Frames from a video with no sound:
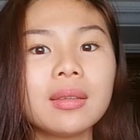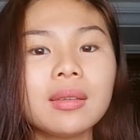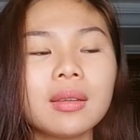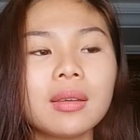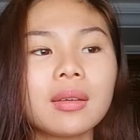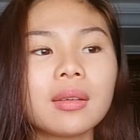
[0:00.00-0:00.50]
to
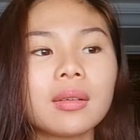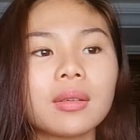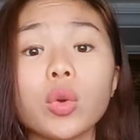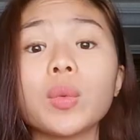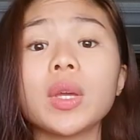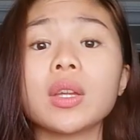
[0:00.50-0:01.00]
happen.
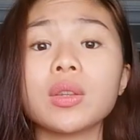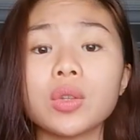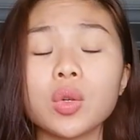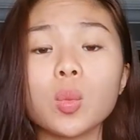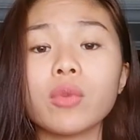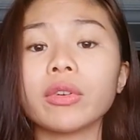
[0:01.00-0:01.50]
And
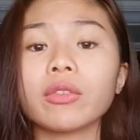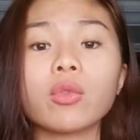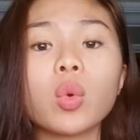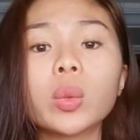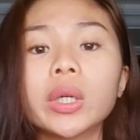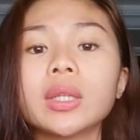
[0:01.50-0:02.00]
what we can
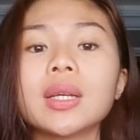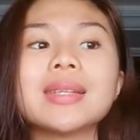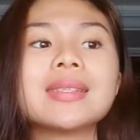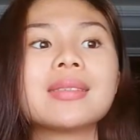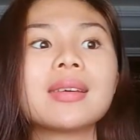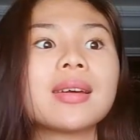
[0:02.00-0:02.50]
do moving
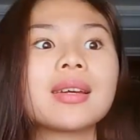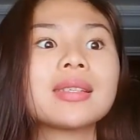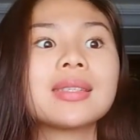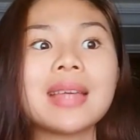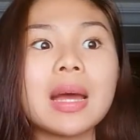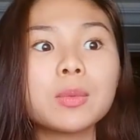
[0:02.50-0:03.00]
forward
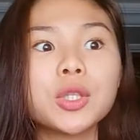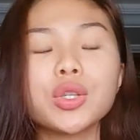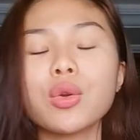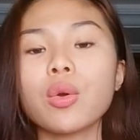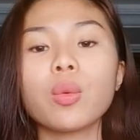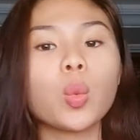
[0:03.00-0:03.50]
is
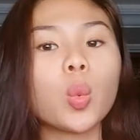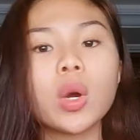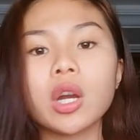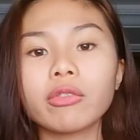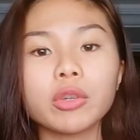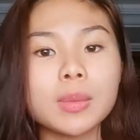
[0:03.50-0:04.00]
accept
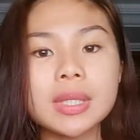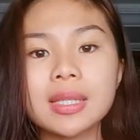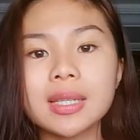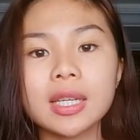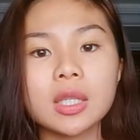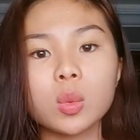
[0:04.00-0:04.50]

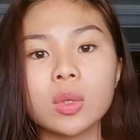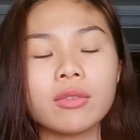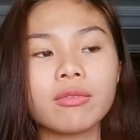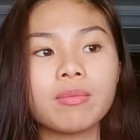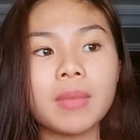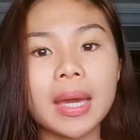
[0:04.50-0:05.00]
whatever
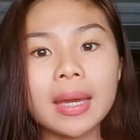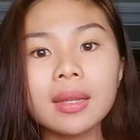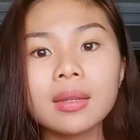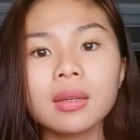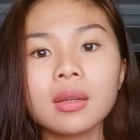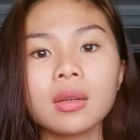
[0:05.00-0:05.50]
mistakes
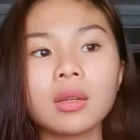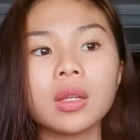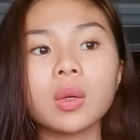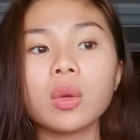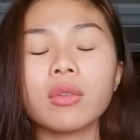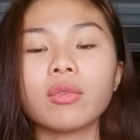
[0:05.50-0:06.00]
we've
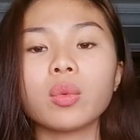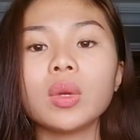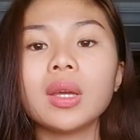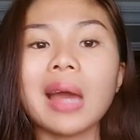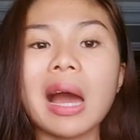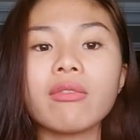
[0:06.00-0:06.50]
made.
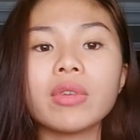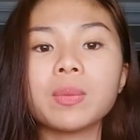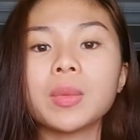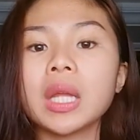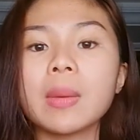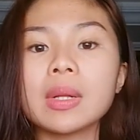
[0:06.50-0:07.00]
If
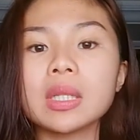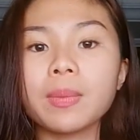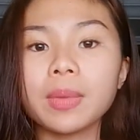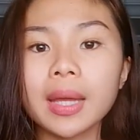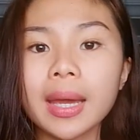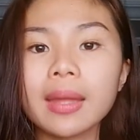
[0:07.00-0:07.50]
we
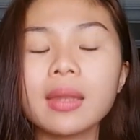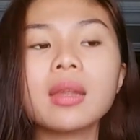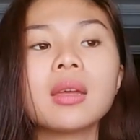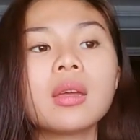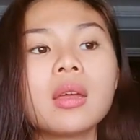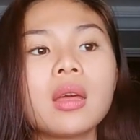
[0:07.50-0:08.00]
haven't been able to
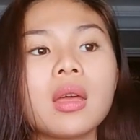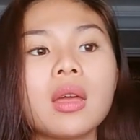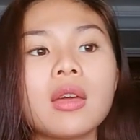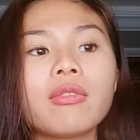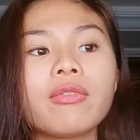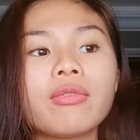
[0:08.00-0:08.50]

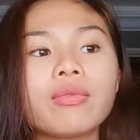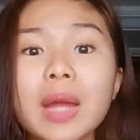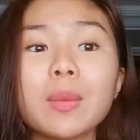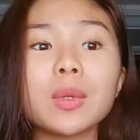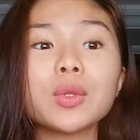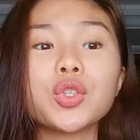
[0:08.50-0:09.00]
plan,
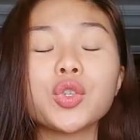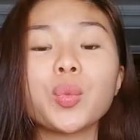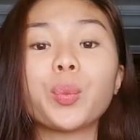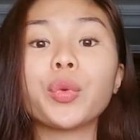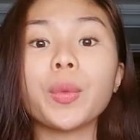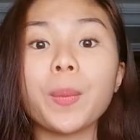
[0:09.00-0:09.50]
if we weren't
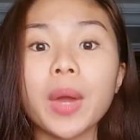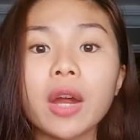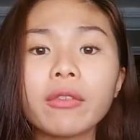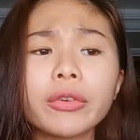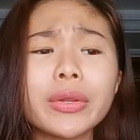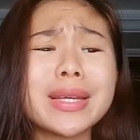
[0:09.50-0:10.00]
able to
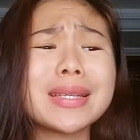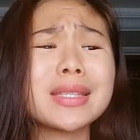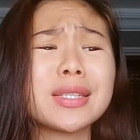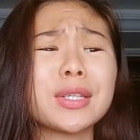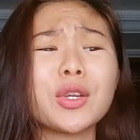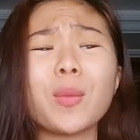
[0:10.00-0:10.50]

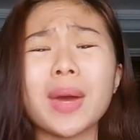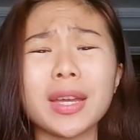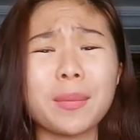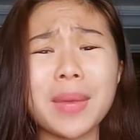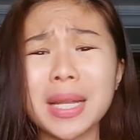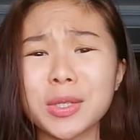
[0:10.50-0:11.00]
prepare for
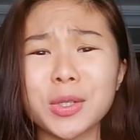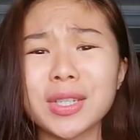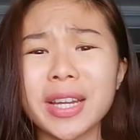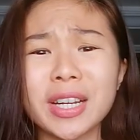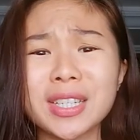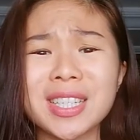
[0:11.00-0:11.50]
this, my
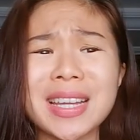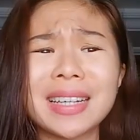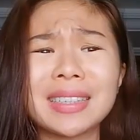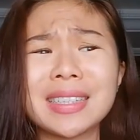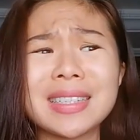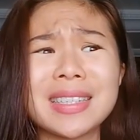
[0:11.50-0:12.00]
mentor,
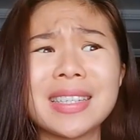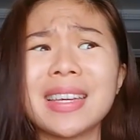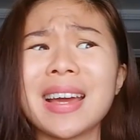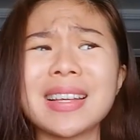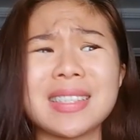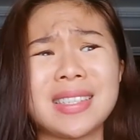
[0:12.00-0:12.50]
Darren
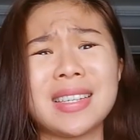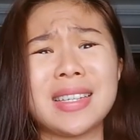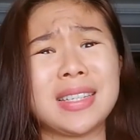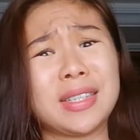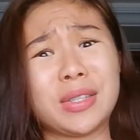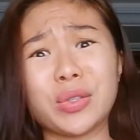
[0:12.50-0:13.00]
Jacqueline, he
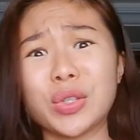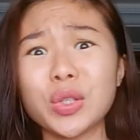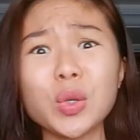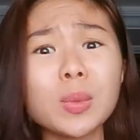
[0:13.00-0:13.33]
has